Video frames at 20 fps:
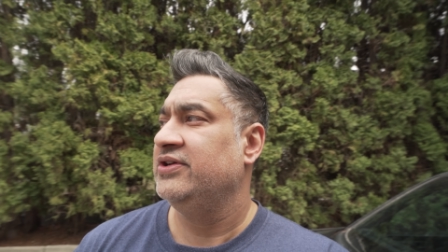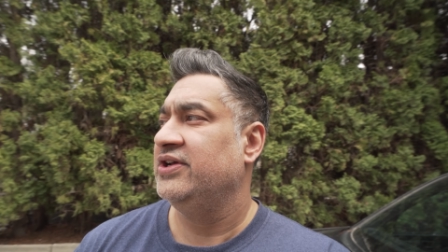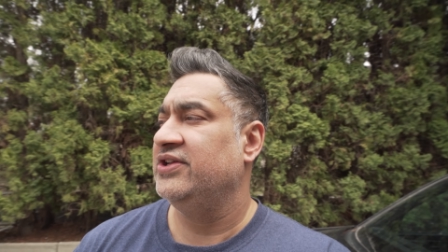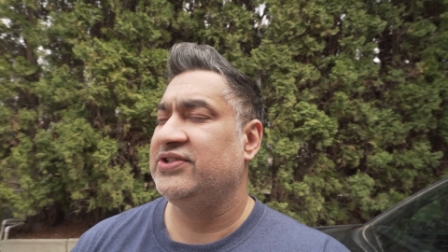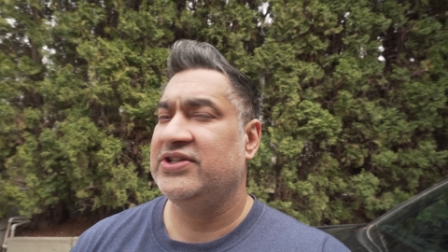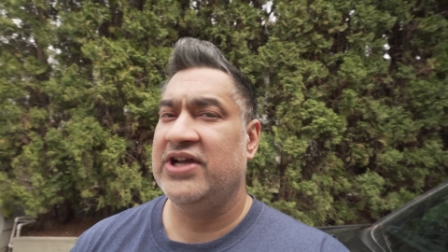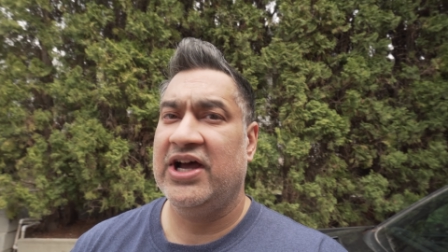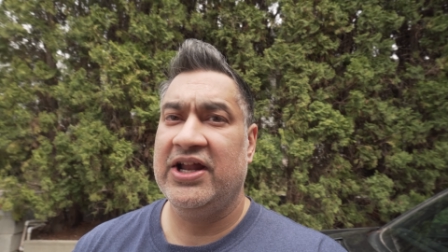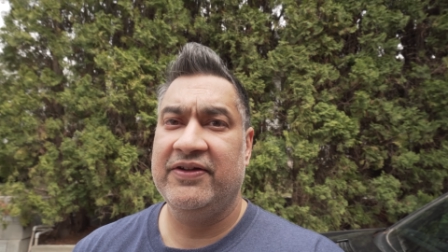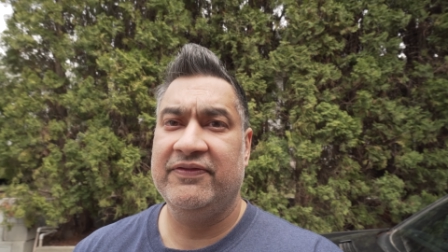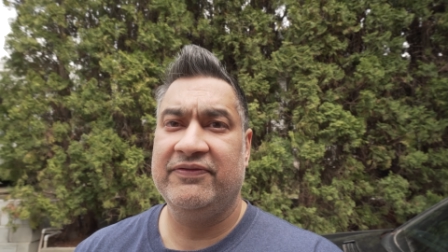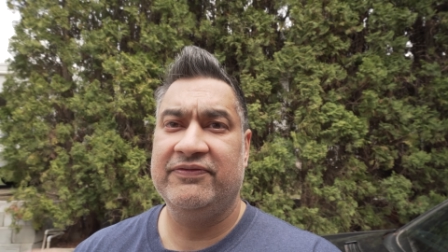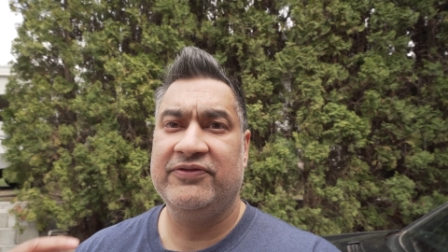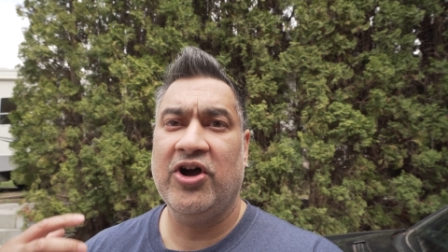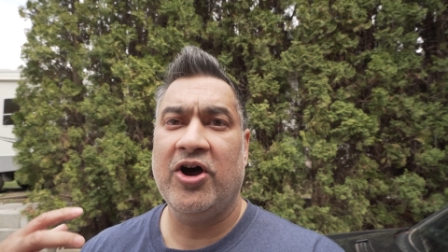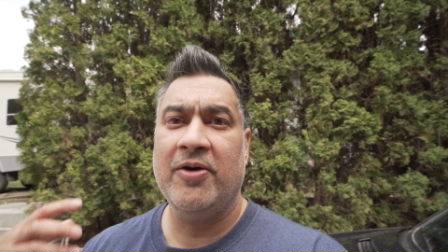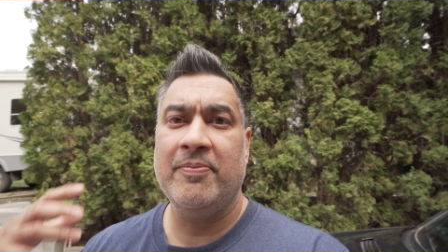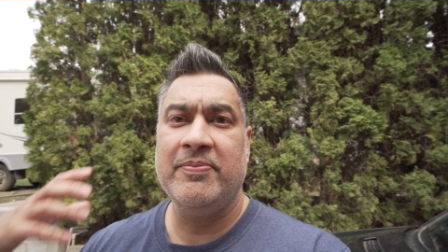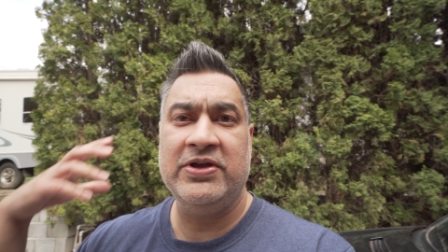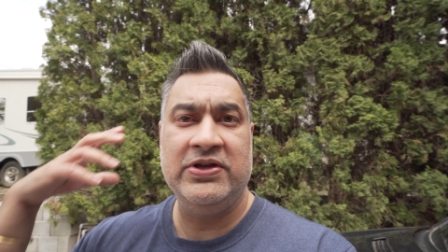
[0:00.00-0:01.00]
it's kind of
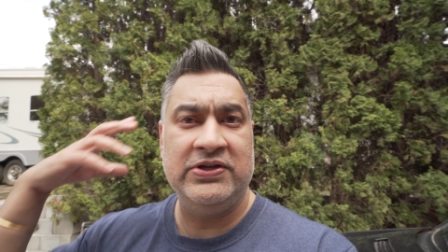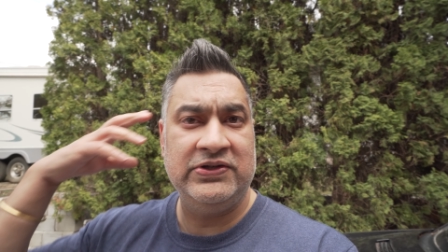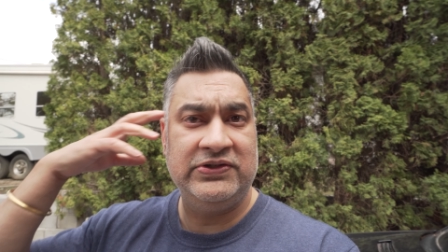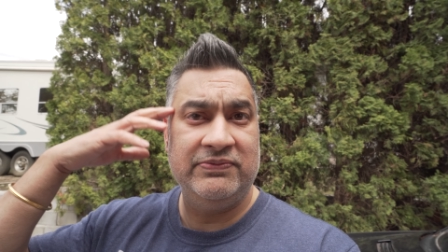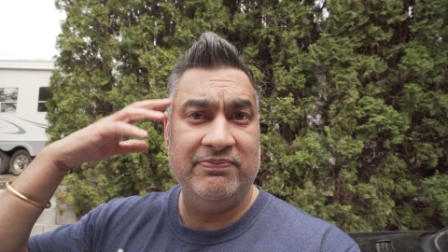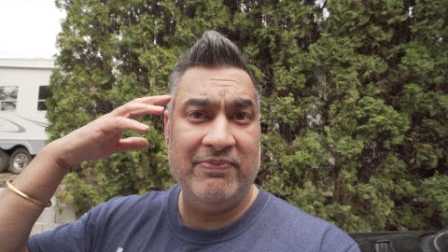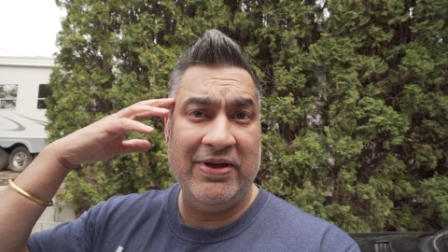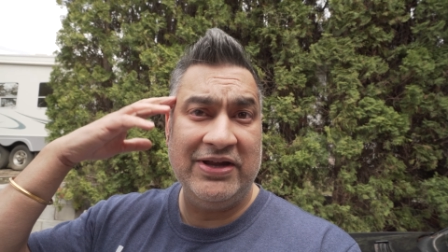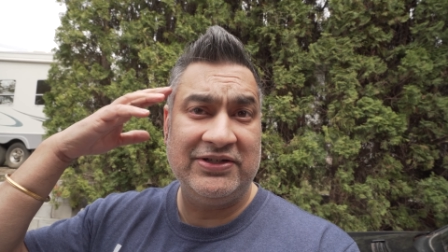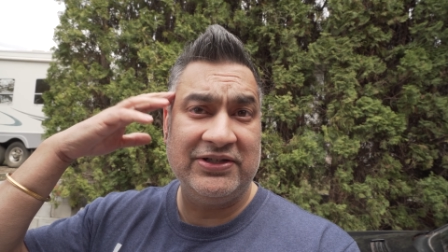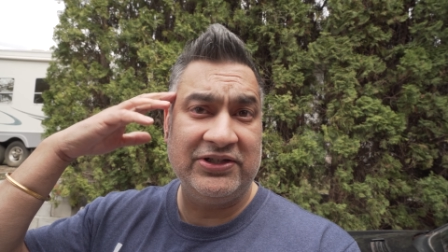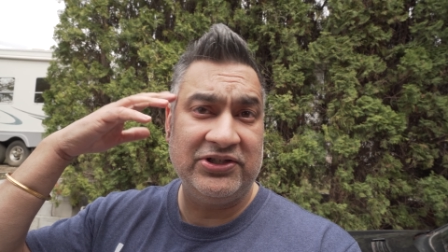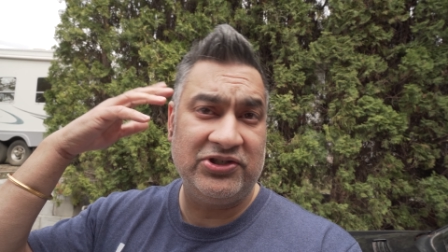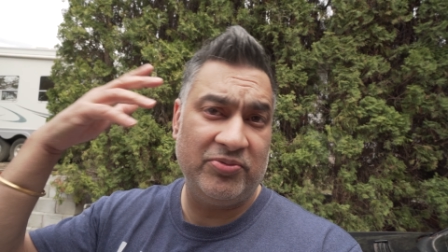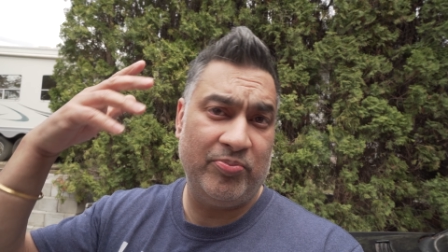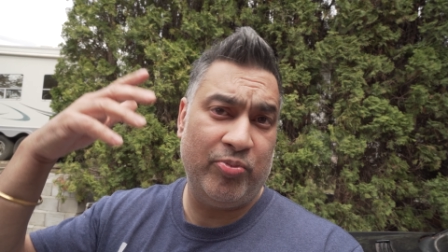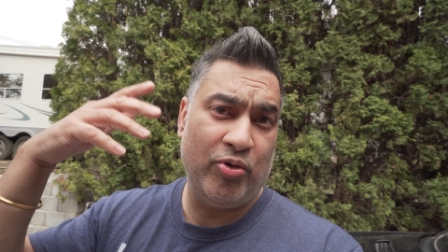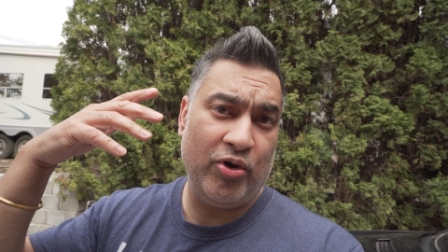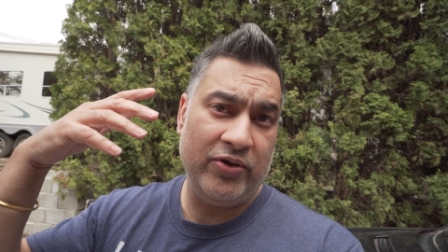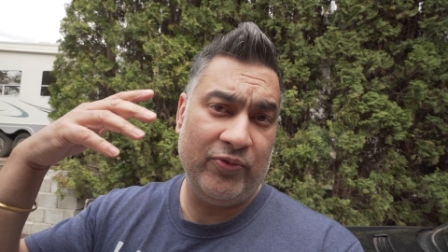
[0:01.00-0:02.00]
got me mentally
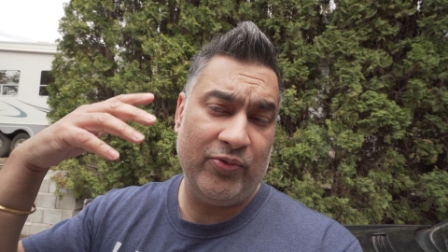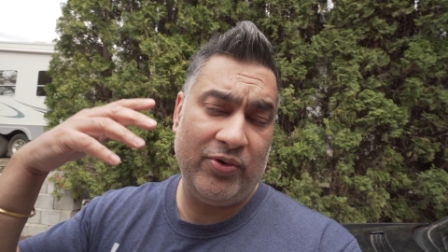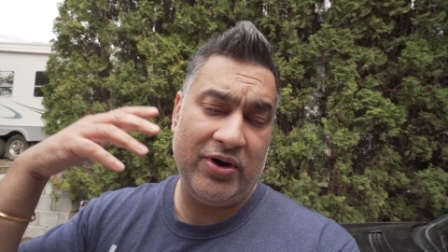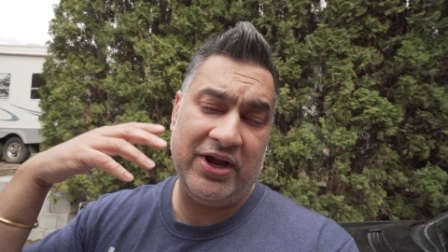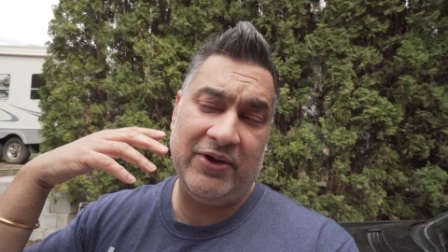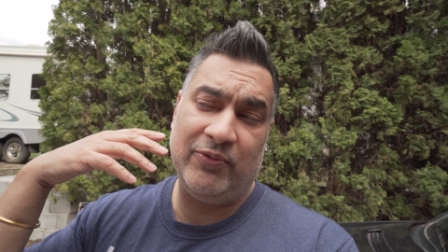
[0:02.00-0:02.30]
to the point where